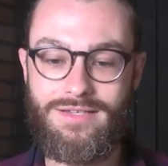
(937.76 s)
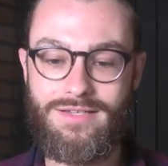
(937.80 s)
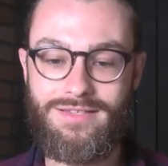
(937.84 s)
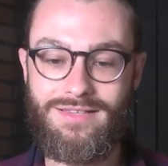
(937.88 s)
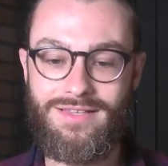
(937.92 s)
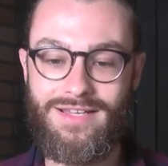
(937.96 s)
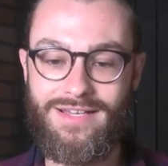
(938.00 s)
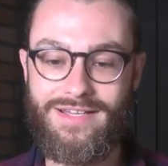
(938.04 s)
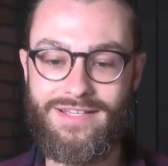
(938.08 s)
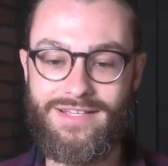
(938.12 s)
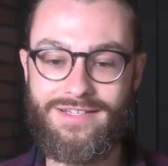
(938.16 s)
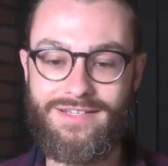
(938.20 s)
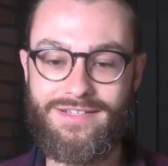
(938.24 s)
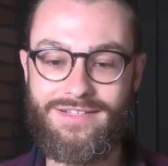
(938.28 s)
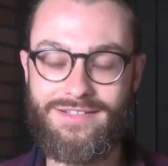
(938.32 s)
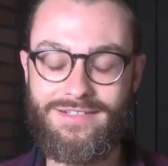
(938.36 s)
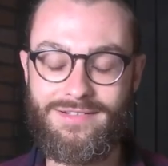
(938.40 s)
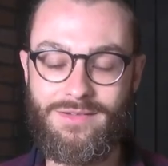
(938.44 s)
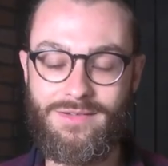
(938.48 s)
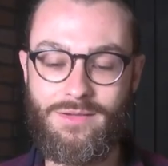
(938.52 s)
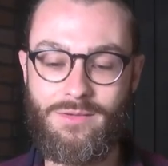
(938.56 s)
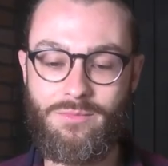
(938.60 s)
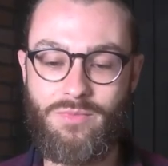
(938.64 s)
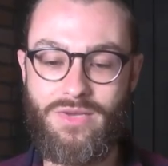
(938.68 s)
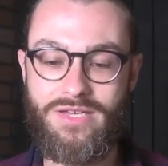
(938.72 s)
like
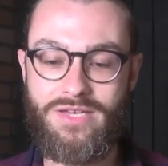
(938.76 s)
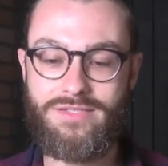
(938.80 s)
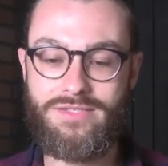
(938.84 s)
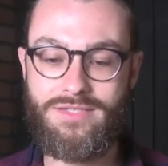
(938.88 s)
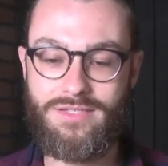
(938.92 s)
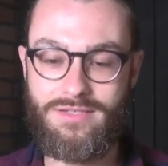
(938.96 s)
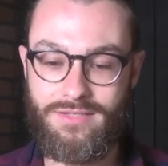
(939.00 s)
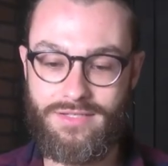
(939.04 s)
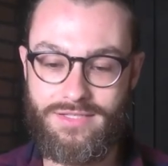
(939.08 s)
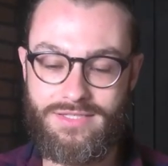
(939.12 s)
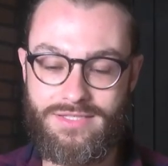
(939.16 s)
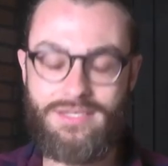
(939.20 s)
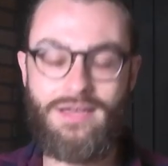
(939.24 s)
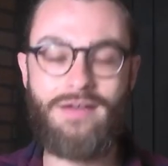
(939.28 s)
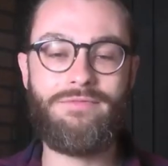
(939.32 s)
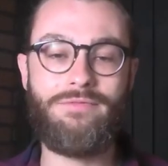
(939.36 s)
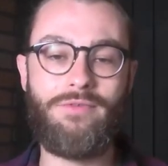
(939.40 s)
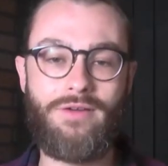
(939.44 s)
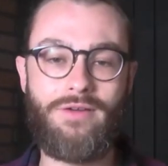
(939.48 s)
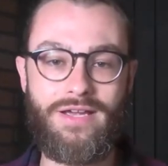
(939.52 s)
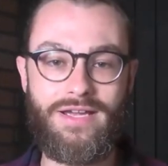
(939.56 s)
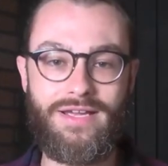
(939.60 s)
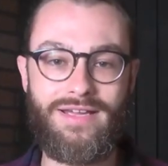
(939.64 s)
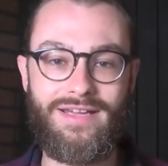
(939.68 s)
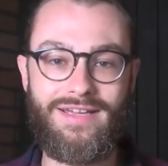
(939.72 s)
basically
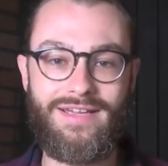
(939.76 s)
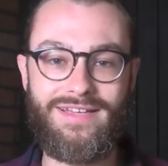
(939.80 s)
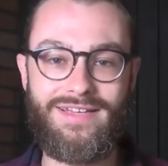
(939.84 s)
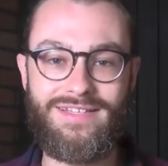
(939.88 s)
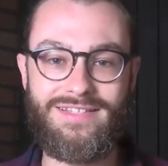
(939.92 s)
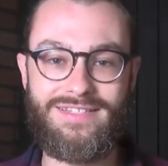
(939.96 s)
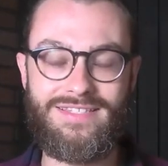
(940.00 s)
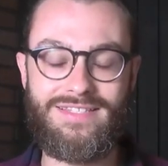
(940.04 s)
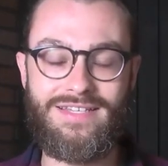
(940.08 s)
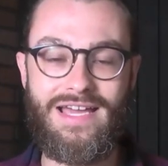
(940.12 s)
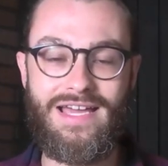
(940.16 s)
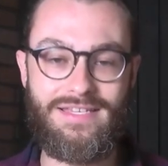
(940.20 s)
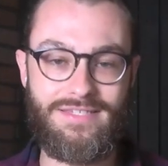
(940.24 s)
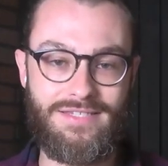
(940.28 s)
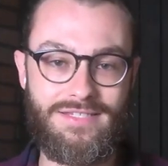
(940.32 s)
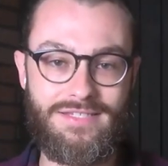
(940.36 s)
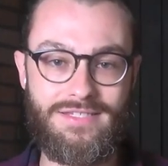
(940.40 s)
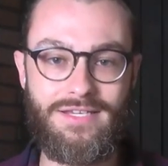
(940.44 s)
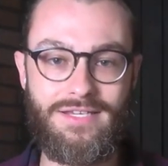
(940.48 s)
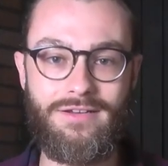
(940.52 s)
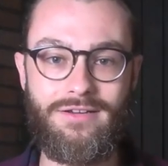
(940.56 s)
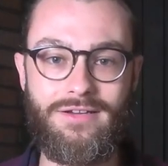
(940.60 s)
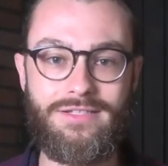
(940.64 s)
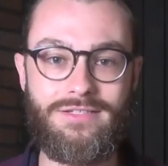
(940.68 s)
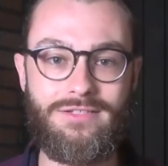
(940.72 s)
suffering is
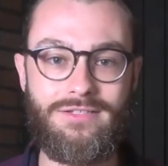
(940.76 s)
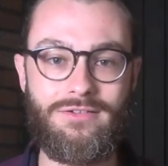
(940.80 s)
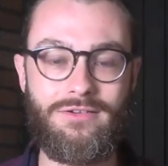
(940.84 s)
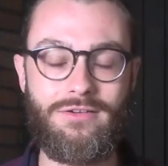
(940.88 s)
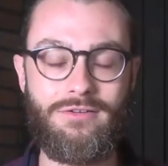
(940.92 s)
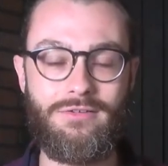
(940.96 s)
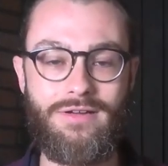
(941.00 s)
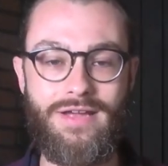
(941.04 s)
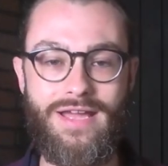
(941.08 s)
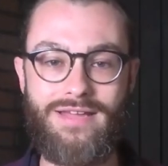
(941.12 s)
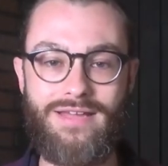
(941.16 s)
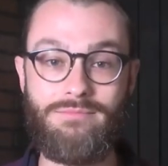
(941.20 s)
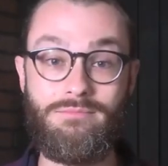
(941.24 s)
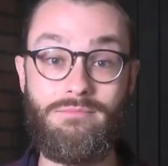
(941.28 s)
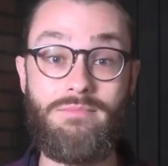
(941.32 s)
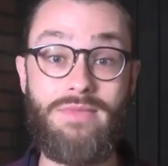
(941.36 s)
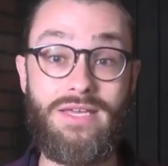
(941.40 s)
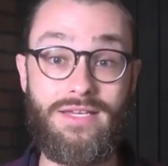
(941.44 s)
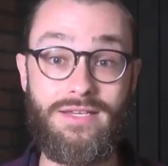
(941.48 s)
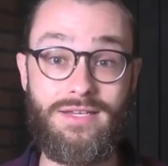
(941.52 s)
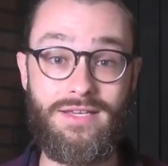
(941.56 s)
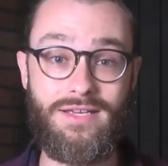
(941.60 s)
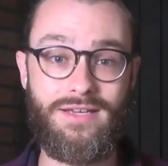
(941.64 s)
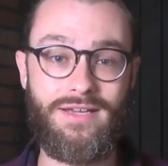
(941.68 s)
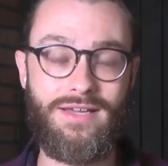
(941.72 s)
necessary to create
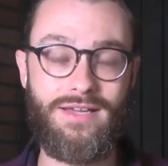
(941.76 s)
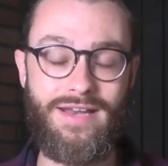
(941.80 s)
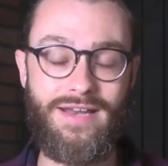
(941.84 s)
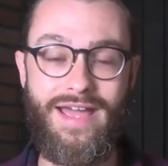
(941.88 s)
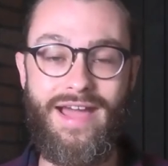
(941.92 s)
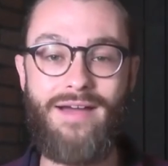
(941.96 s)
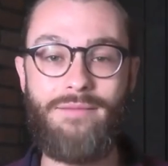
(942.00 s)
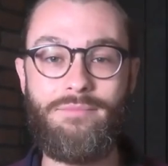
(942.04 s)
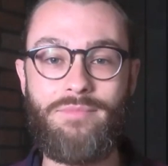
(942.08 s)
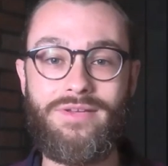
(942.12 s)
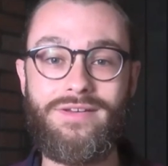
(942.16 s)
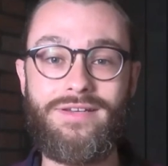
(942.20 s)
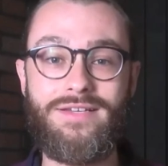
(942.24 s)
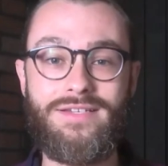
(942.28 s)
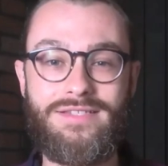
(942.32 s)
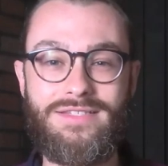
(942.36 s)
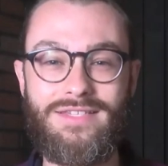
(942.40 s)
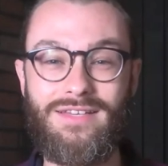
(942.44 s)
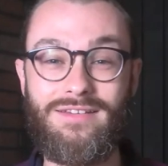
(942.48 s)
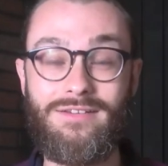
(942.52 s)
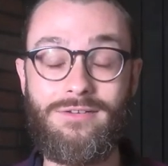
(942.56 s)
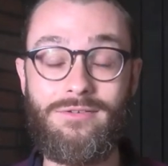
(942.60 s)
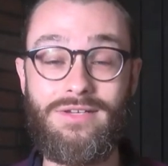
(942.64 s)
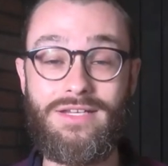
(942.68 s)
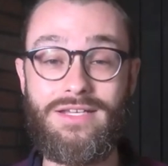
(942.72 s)
meaning and happiness
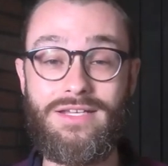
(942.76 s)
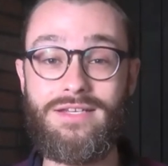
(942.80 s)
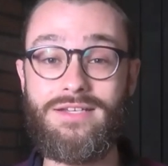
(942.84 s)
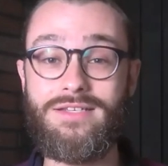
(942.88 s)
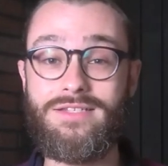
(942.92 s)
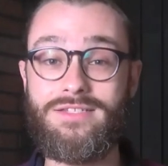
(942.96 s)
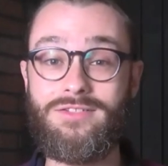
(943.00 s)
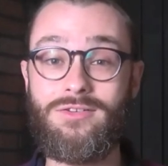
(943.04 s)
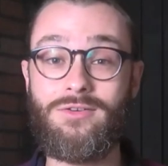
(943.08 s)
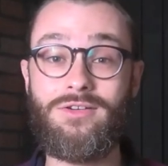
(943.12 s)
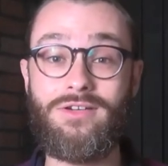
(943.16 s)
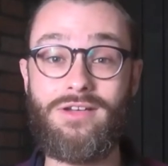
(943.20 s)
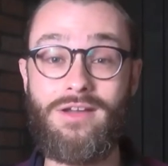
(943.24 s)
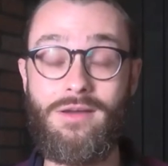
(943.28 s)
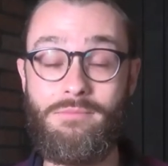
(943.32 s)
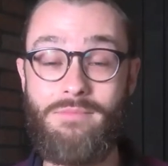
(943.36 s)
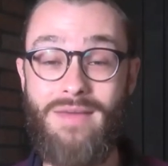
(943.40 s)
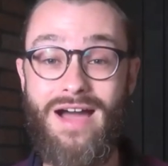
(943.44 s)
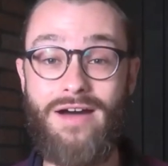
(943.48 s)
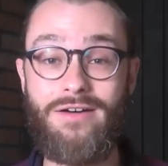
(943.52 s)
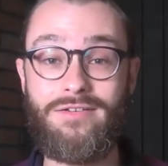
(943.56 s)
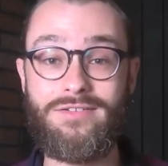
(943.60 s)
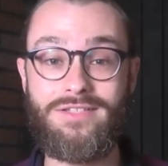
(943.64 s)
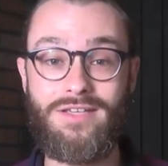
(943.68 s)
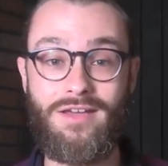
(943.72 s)
and you need a certain
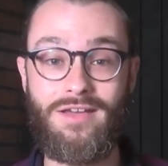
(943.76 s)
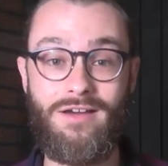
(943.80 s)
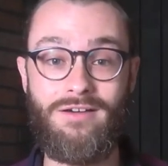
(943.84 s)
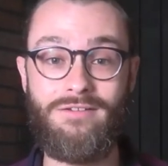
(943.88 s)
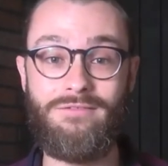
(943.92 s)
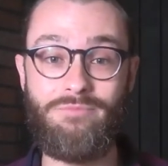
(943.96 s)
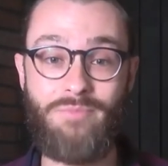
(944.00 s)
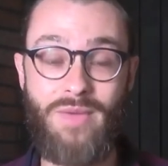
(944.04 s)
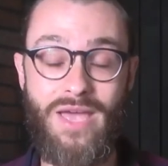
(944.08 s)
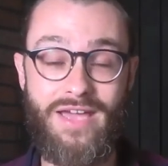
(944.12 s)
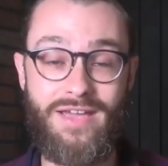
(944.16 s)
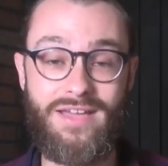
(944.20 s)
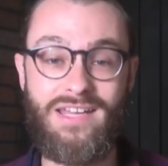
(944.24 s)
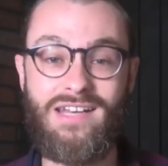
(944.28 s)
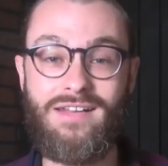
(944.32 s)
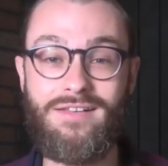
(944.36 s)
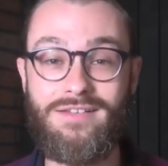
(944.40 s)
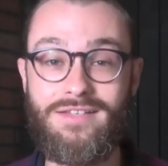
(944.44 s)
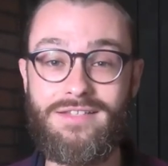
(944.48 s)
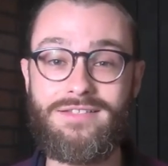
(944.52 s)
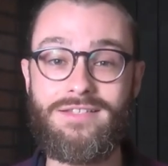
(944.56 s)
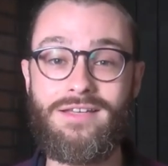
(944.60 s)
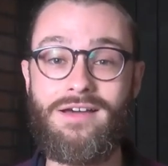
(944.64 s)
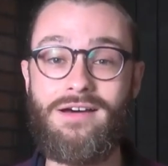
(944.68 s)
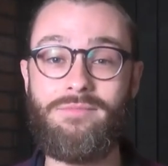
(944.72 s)
amount of pain and
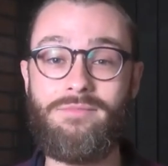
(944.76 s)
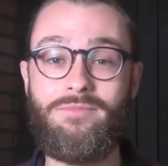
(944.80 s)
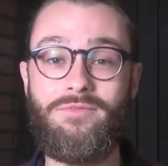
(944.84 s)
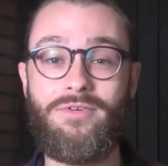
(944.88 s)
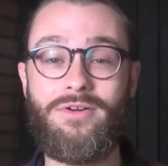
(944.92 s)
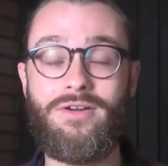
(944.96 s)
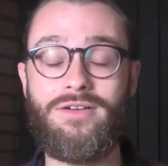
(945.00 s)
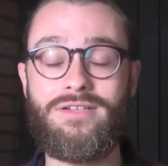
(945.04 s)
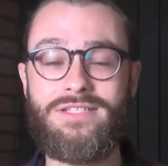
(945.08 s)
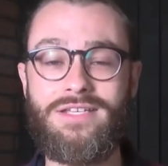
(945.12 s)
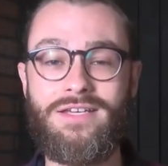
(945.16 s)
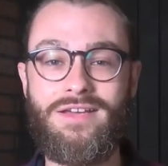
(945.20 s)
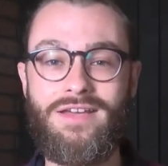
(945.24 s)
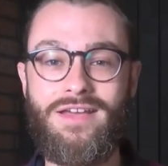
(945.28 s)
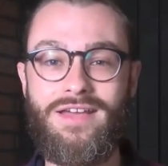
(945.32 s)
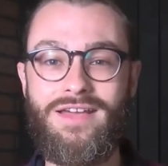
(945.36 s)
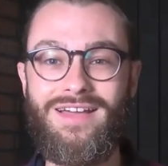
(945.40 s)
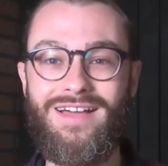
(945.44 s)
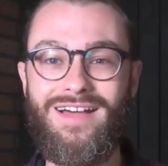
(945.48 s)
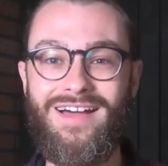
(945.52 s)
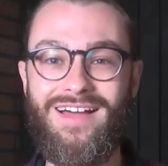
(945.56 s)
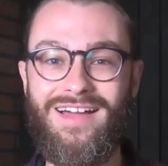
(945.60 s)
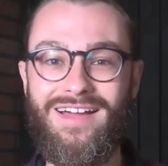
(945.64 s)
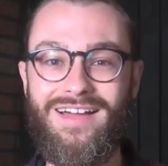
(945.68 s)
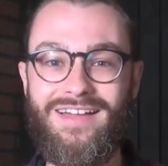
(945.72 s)
discomfort
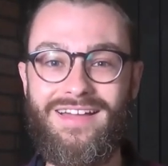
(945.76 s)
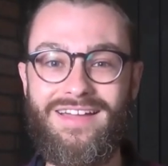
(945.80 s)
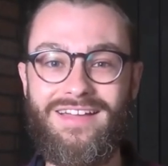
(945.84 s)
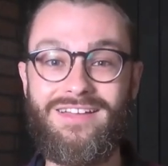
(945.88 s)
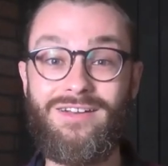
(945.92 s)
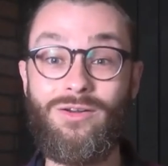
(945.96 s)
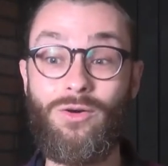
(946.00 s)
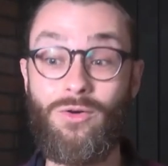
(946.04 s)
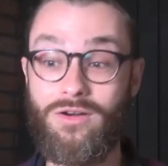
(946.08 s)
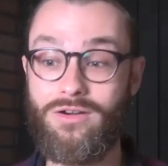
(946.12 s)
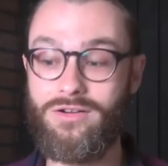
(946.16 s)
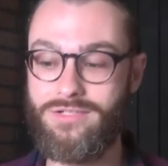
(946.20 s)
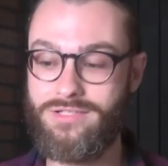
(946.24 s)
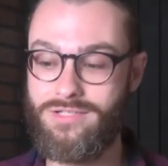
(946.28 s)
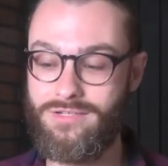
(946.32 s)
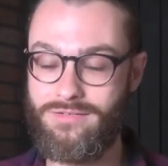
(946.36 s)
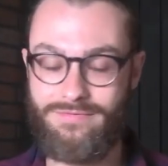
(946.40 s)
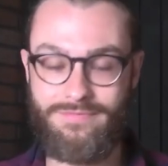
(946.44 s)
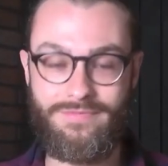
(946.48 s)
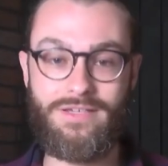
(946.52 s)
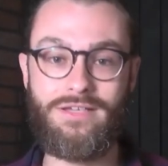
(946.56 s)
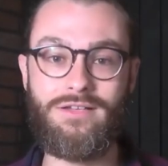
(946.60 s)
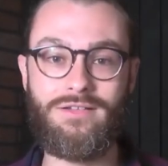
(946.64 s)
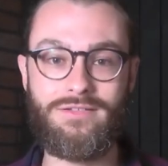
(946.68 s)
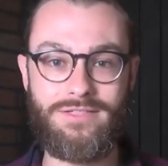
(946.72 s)
uh, right. in order to
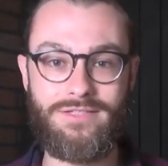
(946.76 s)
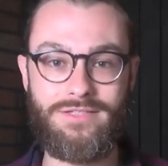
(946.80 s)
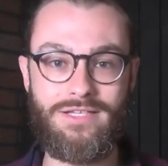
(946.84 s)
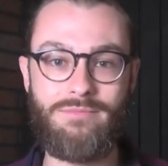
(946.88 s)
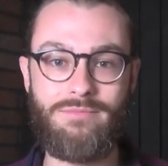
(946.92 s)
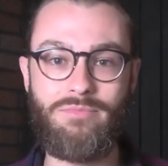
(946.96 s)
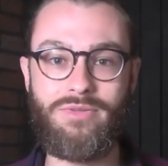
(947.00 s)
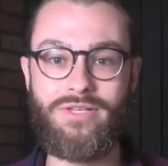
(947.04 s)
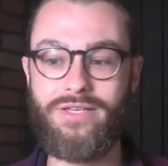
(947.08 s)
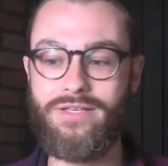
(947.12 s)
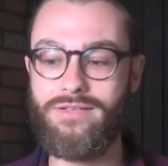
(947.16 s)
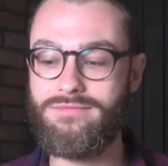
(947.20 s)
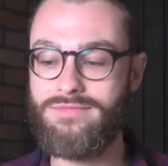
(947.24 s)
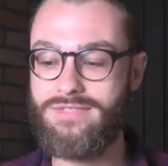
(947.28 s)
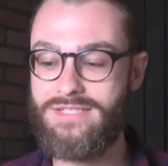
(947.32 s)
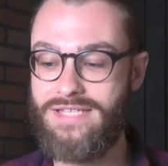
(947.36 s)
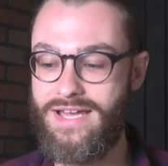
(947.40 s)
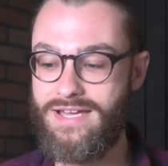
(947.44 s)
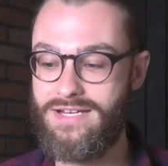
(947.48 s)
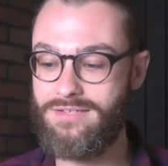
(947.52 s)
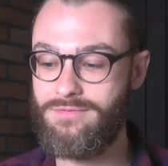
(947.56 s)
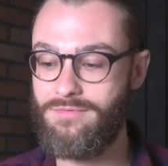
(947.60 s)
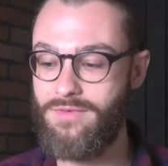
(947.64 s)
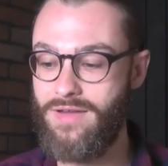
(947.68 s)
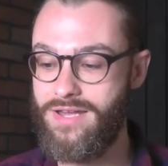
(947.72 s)
feel deeply
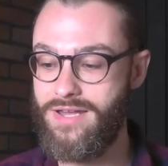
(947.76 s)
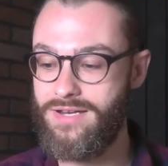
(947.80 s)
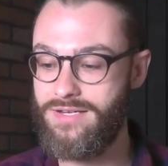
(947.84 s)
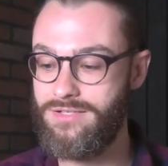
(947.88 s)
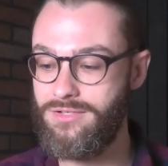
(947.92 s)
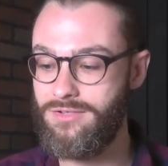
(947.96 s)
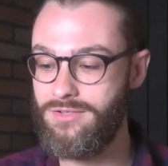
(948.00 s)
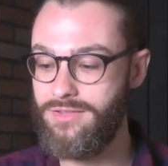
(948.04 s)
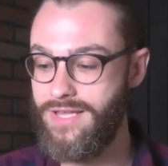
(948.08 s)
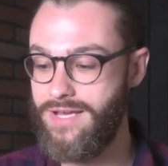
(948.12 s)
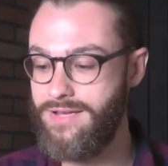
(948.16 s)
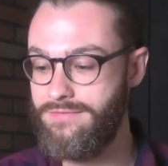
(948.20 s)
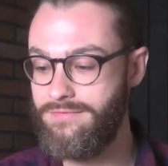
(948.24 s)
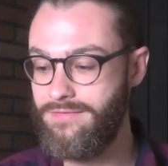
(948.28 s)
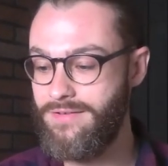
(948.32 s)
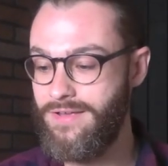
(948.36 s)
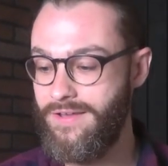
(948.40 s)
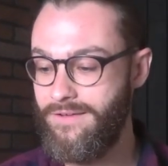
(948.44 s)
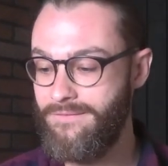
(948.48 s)
satisfied in your life.